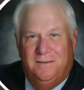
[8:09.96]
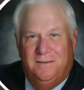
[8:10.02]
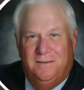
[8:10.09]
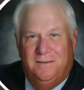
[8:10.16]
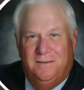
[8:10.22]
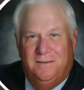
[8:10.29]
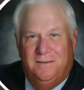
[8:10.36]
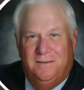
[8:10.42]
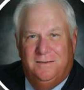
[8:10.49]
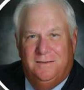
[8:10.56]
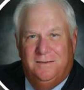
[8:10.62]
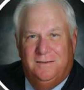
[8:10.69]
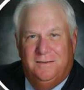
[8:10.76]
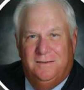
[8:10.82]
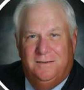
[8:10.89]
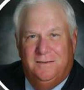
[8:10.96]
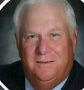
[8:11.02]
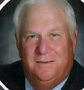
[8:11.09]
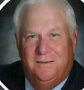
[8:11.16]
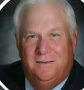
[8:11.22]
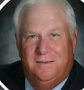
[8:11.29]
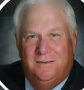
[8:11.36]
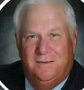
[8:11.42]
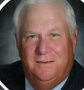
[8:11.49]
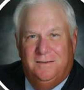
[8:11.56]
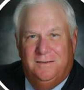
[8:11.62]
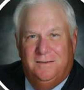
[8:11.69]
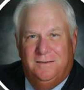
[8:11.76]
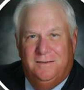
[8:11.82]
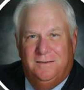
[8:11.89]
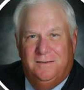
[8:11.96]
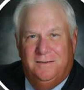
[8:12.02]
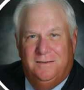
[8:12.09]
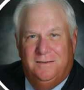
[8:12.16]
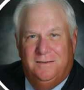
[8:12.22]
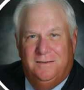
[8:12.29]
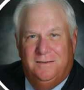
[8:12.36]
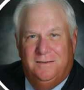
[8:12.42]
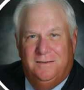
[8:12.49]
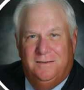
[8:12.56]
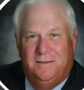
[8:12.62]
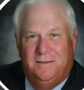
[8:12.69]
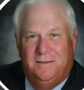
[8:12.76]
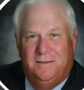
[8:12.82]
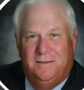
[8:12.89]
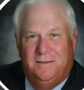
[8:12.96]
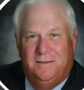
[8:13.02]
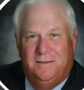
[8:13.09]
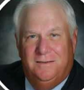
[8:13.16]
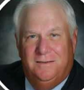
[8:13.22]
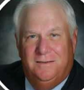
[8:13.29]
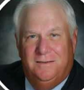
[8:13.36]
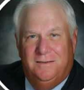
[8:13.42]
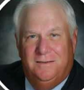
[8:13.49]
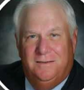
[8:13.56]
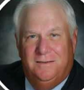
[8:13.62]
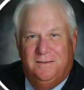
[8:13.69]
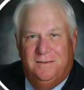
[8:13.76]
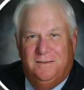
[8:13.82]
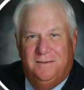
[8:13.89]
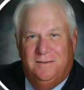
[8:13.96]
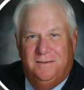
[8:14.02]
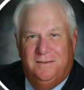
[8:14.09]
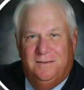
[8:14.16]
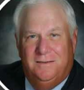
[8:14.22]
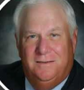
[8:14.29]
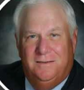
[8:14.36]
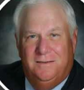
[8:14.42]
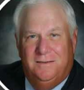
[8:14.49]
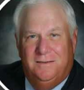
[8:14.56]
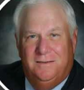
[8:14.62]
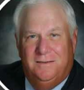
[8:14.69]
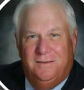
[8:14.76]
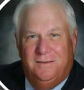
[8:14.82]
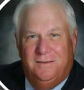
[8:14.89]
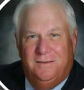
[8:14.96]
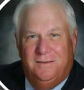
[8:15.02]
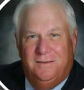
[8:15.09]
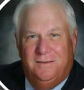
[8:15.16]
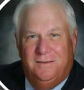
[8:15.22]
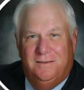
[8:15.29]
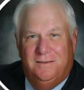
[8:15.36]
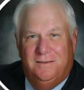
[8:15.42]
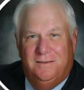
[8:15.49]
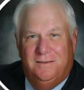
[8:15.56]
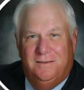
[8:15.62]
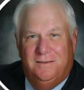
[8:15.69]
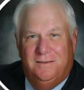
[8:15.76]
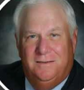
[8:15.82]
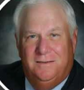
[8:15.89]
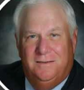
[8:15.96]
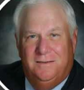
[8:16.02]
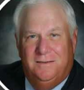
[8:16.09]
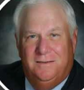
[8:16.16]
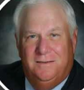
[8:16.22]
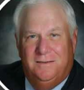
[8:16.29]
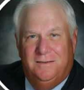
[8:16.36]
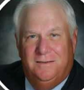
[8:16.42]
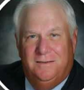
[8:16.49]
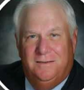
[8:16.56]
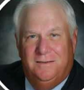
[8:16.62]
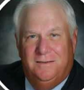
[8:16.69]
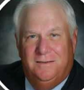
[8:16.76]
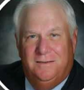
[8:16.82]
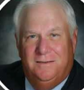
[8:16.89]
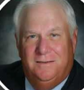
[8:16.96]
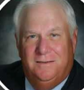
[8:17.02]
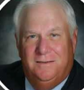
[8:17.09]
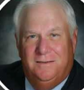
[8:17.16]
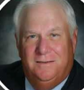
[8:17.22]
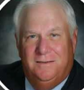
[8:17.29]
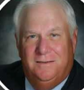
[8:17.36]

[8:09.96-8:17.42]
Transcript: The face doesn't move, so there is nothing to read.